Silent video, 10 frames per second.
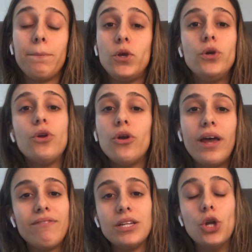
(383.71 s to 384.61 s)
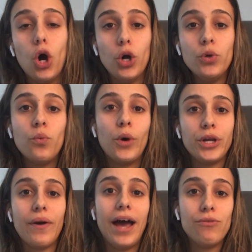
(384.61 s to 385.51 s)
you don't ever know
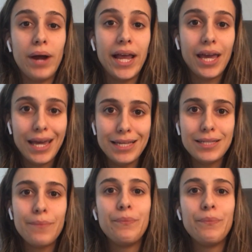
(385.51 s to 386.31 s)
what your ad rank is,